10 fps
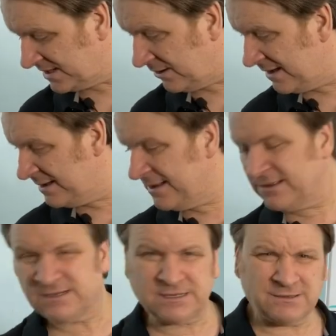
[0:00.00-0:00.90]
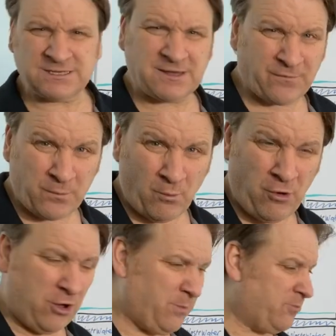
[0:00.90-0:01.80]
Now, there's lots of different
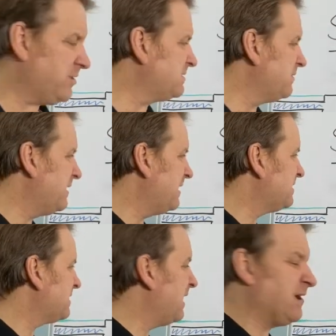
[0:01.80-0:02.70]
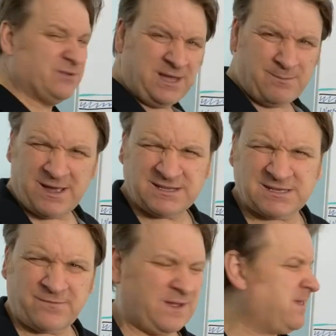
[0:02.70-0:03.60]
wormeries on the internet, on eBay and
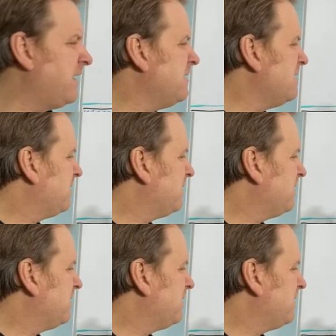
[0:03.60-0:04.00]
stuff like that,